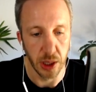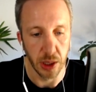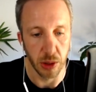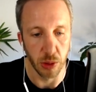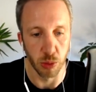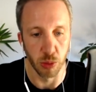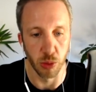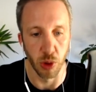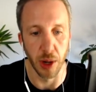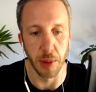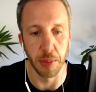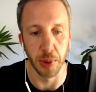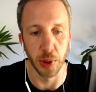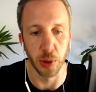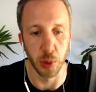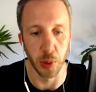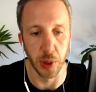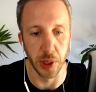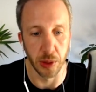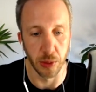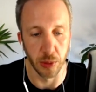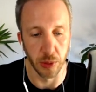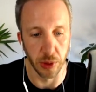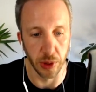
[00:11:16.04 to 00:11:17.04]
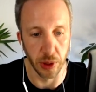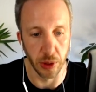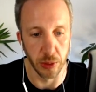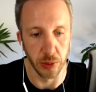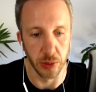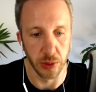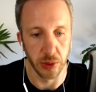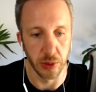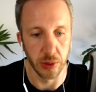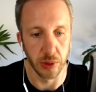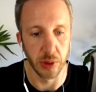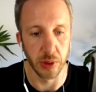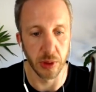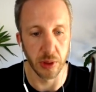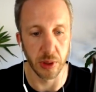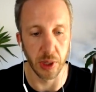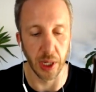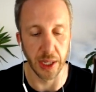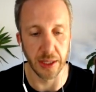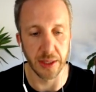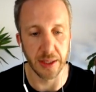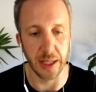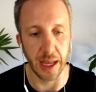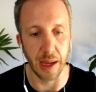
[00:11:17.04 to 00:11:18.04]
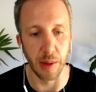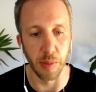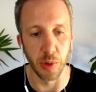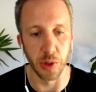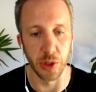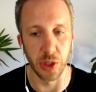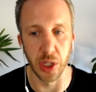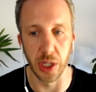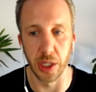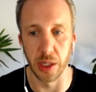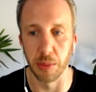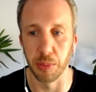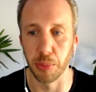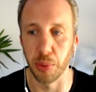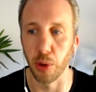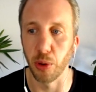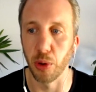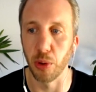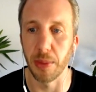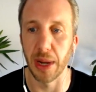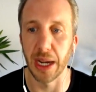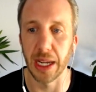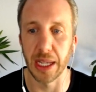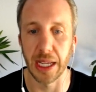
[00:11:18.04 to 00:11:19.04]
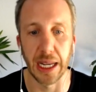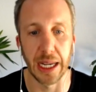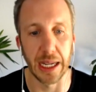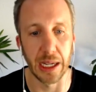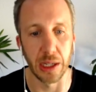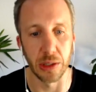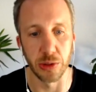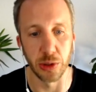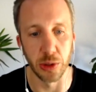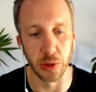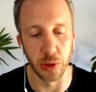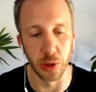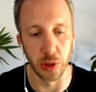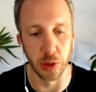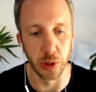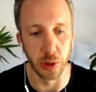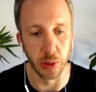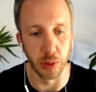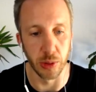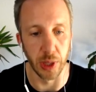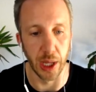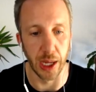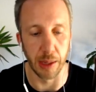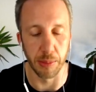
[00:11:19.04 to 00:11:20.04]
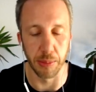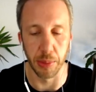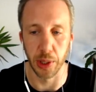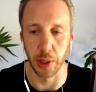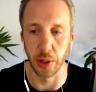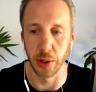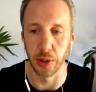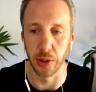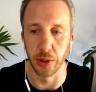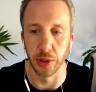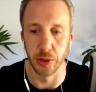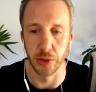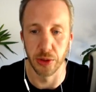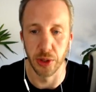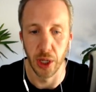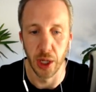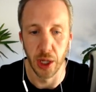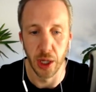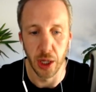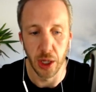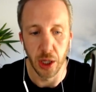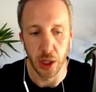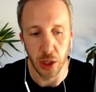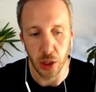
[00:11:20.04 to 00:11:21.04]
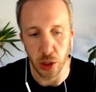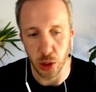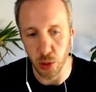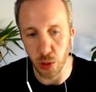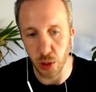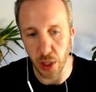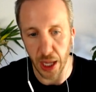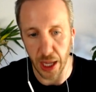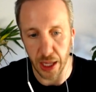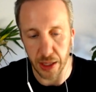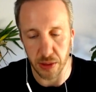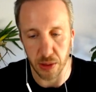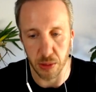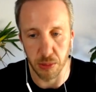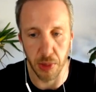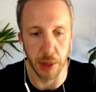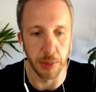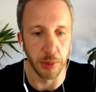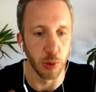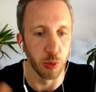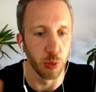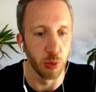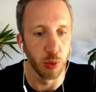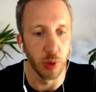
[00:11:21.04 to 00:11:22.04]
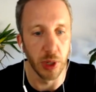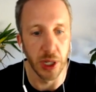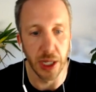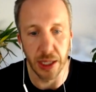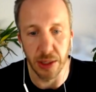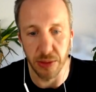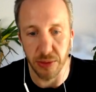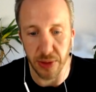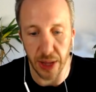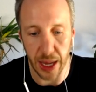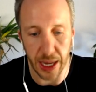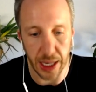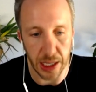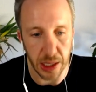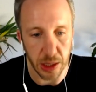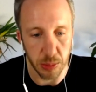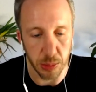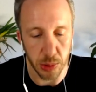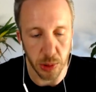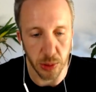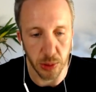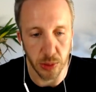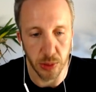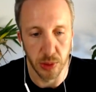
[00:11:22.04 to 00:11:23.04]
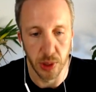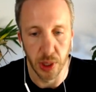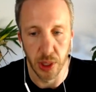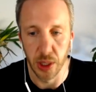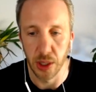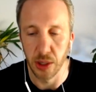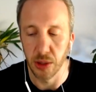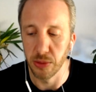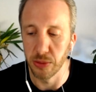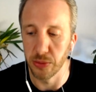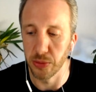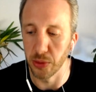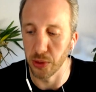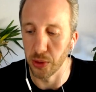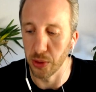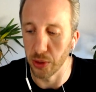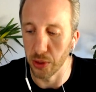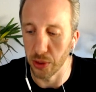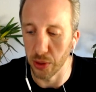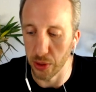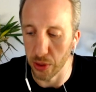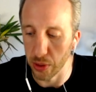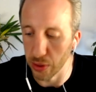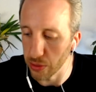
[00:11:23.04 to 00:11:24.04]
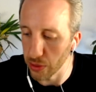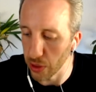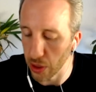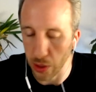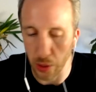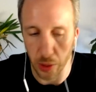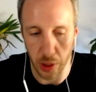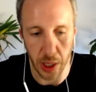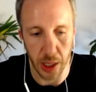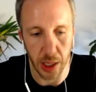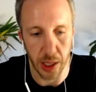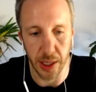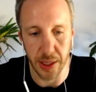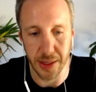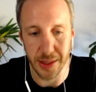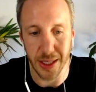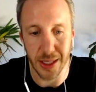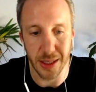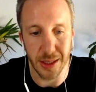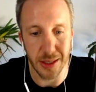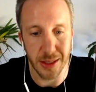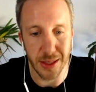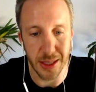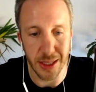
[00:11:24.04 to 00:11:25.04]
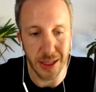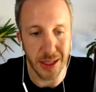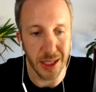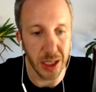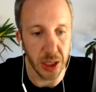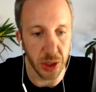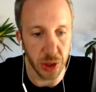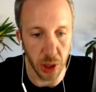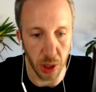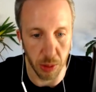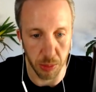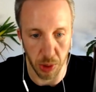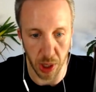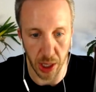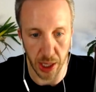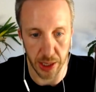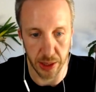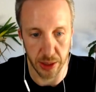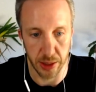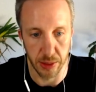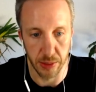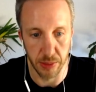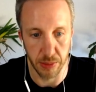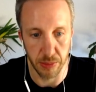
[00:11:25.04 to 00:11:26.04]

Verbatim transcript: right between all those, like sandwiched in. And programmatic allows you to do that because UCASM might be really valuable for you know a D2C t-shirt brand.